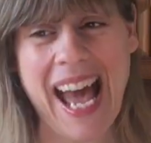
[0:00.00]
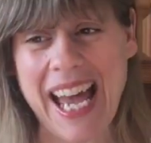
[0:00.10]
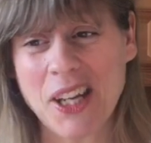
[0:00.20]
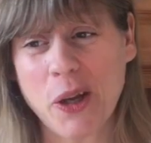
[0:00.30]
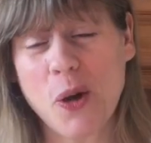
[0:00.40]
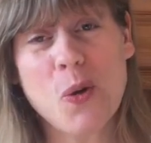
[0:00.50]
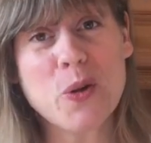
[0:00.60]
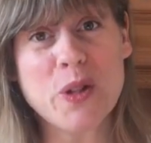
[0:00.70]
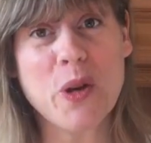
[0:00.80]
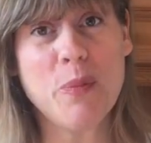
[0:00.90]
and I
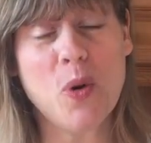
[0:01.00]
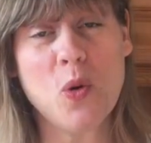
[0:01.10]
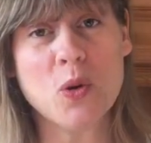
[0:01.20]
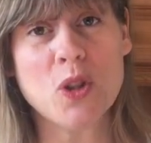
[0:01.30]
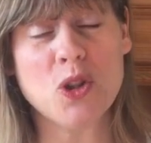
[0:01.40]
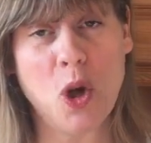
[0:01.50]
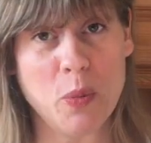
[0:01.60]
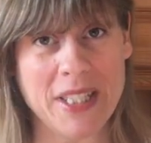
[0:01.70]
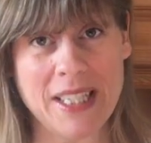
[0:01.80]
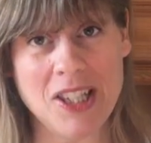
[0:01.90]
also bought top
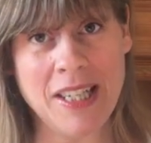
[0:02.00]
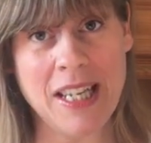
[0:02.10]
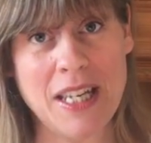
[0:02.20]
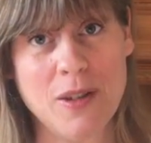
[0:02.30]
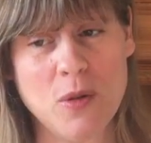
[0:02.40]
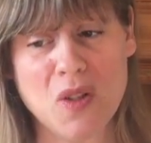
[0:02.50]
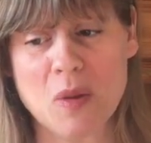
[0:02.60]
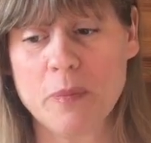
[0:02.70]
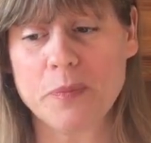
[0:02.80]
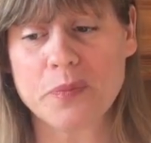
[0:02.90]
stitching needles.
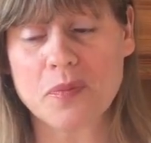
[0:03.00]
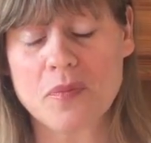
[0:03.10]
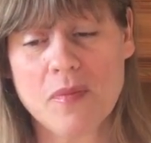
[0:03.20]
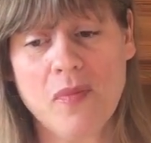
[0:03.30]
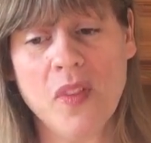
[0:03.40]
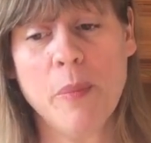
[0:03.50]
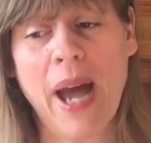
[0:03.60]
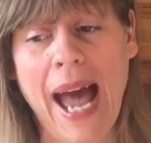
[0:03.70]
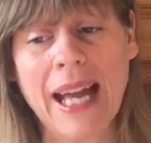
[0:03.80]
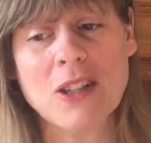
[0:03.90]
But
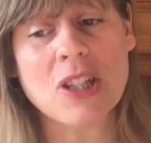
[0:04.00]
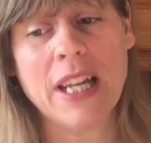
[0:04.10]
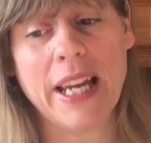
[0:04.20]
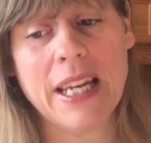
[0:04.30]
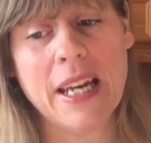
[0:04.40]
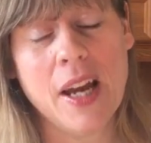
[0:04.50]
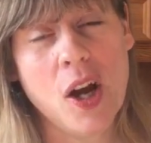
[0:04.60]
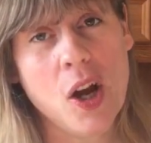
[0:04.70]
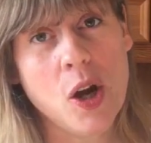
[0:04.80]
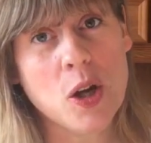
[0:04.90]
actually,
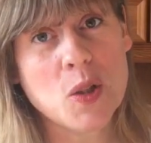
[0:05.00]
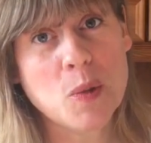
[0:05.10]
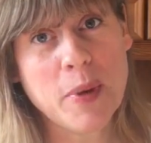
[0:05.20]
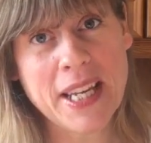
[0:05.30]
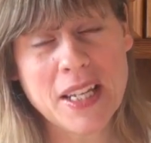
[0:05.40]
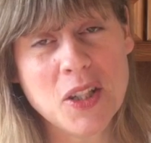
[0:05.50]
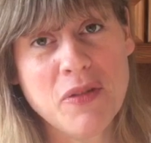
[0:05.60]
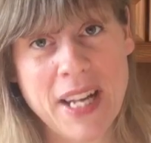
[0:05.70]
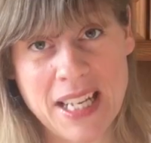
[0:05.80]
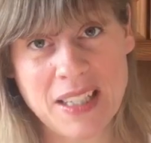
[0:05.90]
speaking to
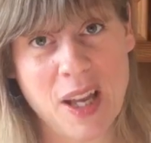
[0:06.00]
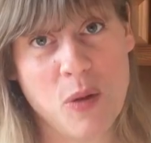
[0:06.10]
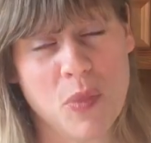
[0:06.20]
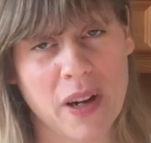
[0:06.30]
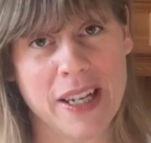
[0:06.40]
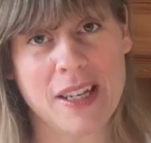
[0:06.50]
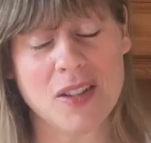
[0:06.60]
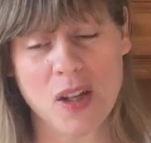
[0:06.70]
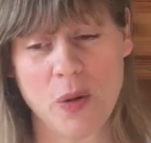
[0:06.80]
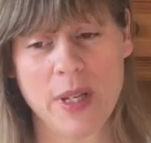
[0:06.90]
Vanessa, my
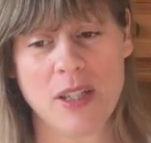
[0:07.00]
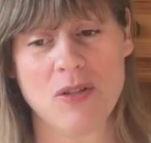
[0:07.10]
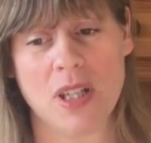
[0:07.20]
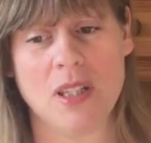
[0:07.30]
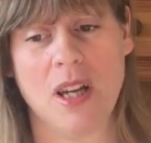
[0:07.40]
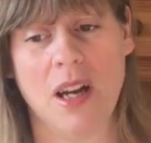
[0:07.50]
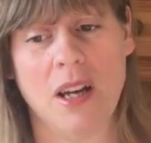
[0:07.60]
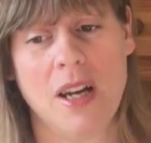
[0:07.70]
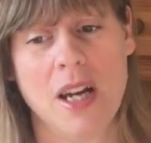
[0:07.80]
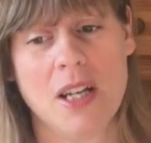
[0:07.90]
sewing instructor,
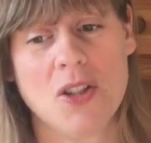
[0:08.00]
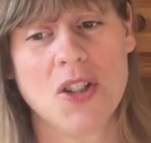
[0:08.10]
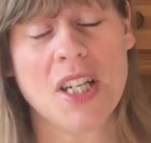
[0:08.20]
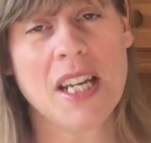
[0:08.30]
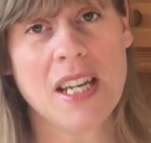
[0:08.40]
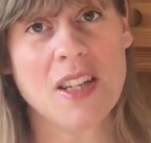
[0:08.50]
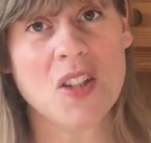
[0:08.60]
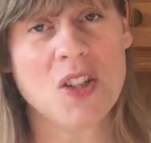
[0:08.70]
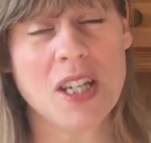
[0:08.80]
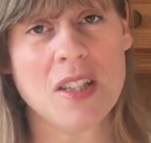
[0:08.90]
she
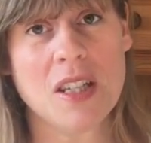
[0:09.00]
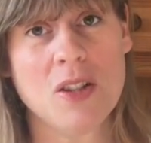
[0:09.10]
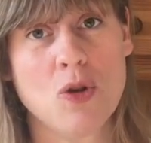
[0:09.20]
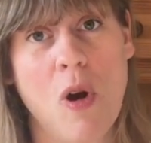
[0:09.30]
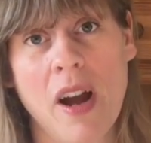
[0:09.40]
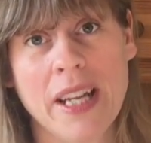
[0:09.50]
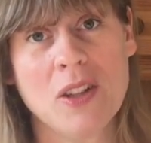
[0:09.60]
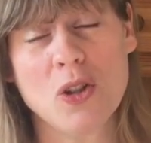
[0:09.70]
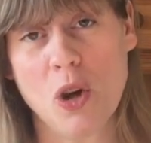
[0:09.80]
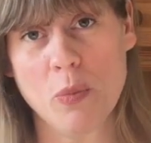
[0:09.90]
suggested trying the
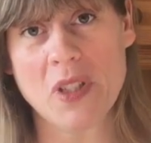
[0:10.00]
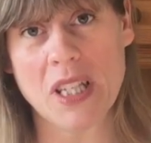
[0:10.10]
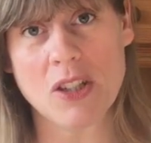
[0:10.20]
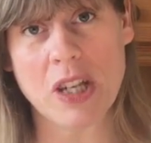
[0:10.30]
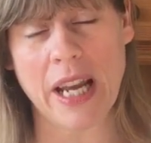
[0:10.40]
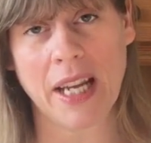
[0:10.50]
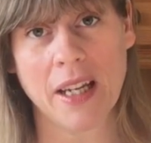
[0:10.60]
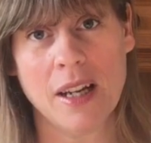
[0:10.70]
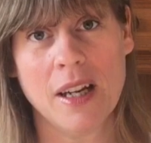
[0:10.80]
top stitching